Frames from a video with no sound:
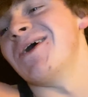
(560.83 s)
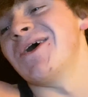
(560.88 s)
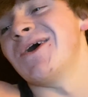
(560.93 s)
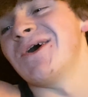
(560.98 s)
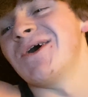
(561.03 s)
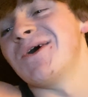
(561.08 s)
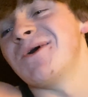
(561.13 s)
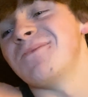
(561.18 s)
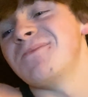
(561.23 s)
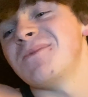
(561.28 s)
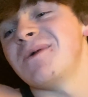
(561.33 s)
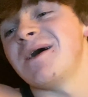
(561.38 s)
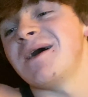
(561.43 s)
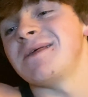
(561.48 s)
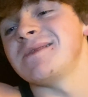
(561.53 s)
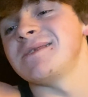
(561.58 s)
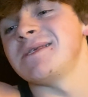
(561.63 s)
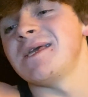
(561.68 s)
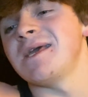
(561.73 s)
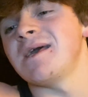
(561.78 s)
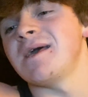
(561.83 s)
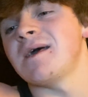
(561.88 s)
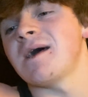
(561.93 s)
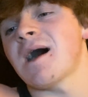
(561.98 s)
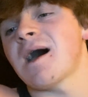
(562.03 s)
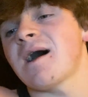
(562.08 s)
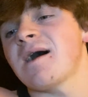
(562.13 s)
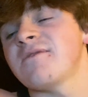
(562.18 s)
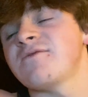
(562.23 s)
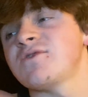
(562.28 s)
um and yeah,
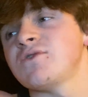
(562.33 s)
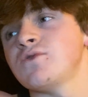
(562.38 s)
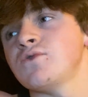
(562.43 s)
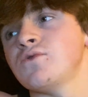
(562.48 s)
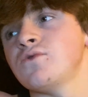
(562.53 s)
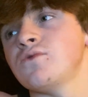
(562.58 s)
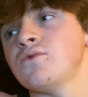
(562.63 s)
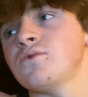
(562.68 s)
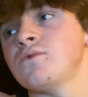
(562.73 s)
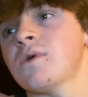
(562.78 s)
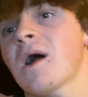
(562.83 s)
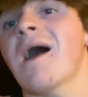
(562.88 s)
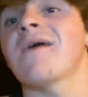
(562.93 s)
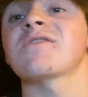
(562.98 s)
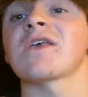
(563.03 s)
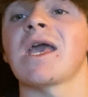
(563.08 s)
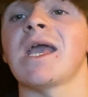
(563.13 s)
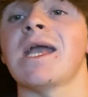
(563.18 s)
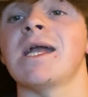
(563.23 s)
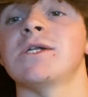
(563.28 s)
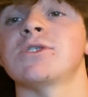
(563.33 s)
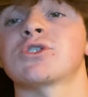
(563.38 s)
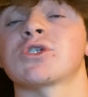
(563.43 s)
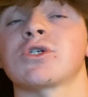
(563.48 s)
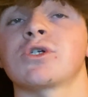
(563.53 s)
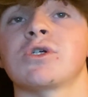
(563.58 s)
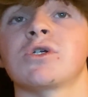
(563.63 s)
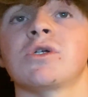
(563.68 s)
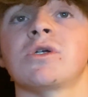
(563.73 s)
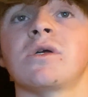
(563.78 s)
I have to I have to
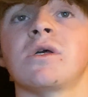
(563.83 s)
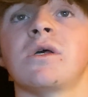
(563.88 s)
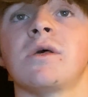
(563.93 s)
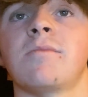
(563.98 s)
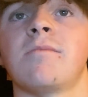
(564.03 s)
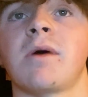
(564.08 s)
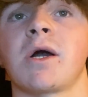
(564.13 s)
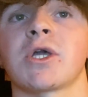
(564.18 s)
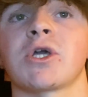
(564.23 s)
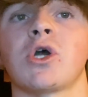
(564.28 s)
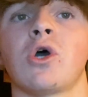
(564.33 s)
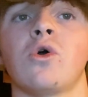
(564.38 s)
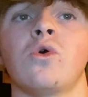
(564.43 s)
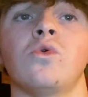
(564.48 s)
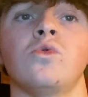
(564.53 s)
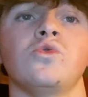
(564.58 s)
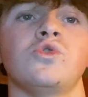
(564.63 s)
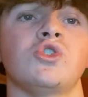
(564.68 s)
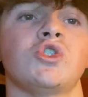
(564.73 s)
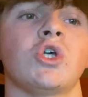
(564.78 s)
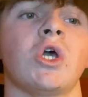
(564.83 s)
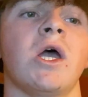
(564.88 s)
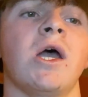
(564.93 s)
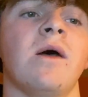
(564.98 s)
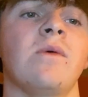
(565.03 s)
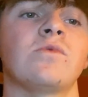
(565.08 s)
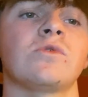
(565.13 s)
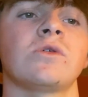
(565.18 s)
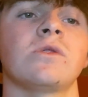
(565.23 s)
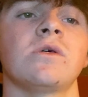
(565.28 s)
answer my coach
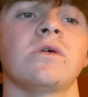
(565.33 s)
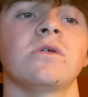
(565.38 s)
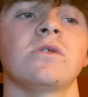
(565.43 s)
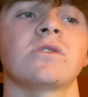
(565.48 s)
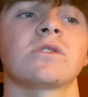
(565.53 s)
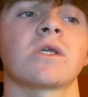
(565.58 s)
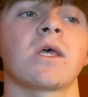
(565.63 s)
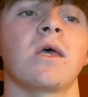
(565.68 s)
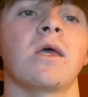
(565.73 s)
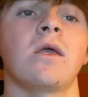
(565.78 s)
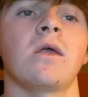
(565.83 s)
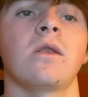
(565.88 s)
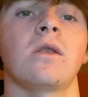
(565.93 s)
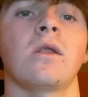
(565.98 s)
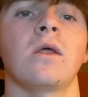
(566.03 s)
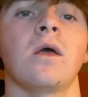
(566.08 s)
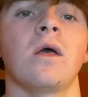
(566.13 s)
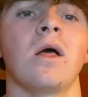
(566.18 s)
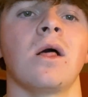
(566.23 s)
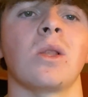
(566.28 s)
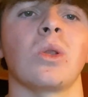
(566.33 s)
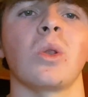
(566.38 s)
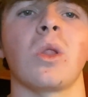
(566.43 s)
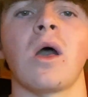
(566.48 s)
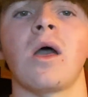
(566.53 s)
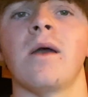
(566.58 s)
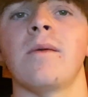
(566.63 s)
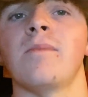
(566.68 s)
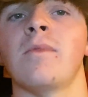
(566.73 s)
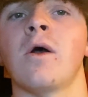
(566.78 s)
after this and
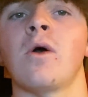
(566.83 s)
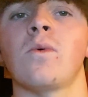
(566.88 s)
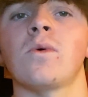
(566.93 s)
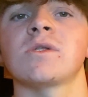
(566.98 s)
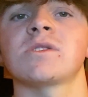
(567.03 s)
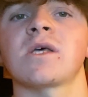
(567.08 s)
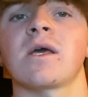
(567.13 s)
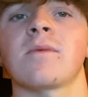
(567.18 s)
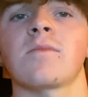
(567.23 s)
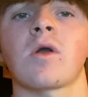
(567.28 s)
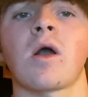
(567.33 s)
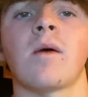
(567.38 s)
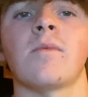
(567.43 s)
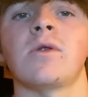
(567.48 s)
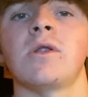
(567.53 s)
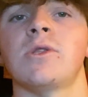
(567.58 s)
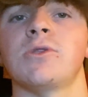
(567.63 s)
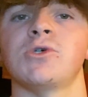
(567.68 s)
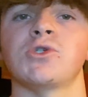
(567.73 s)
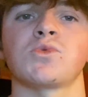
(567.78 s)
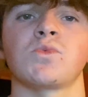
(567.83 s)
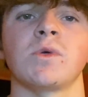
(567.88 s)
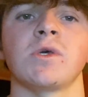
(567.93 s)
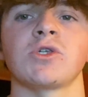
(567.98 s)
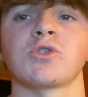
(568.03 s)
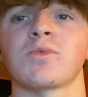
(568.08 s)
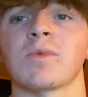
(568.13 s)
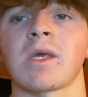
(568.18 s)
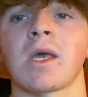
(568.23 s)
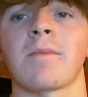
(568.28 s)
let him know what day I'm coming in this
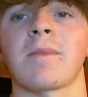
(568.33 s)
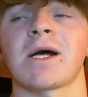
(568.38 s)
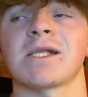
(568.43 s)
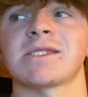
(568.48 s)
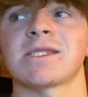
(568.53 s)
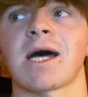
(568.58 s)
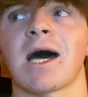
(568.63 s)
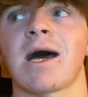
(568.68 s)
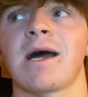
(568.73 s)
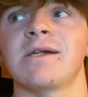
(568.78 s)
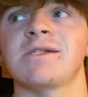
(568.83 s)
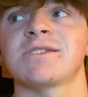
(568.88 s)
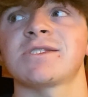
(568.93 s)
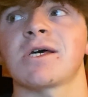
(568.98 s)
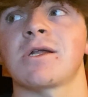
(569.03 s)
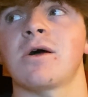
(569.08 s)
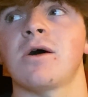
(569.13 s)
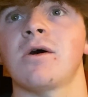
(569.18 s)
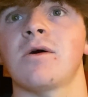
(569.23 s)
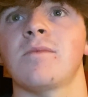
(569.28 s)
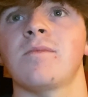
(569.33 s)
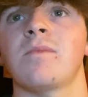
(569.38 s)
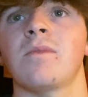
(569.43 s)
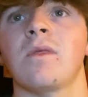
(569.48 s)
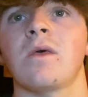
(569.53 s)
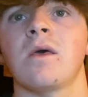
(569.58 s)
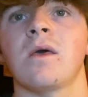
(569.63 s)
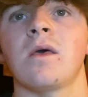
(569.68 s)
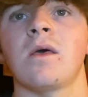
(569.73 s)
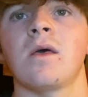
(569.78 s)
week so we can get my diet set up
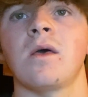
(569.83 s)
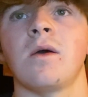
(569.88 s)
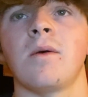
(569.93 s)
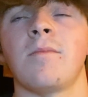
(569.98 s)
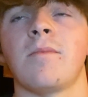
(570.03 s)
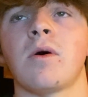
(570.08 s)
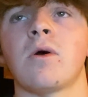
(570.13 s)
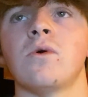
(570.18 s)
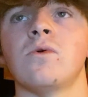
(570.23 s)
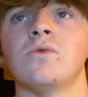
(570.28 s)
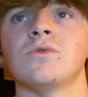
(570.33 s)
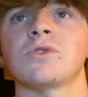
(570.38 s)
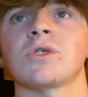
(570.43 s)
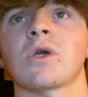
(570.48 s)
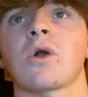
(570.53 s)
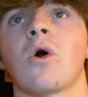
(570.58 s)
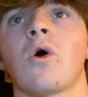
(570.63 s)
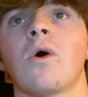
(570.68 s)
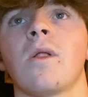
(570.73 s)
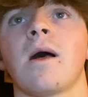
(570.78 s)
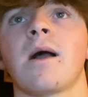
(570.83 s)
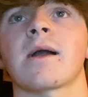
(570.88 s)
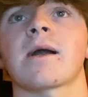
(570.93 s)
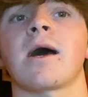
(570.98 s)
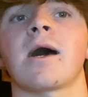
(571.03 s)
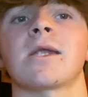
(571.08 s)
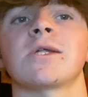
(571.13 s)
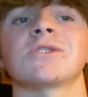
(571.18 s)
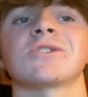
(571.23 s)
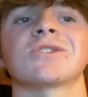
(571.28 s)
posing, all that
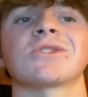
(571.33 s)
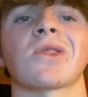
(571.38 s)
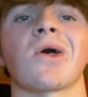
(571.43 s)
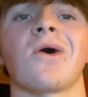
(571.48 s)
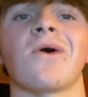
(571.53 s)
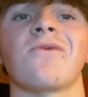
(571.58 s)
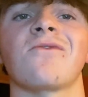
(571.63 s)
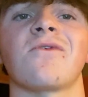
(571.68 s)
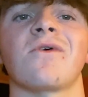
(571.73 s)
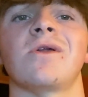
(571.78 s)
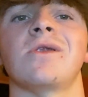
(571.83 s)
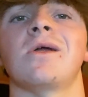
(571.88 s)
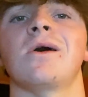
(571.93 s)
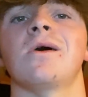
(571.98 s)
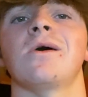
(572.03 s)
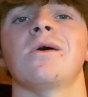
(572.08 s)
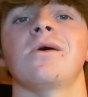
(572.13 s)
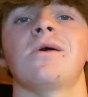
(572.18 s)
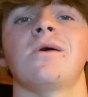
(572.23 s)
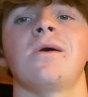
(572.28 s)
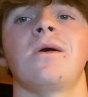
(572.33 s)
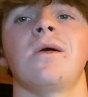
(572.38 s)
kind of stuff. And uh,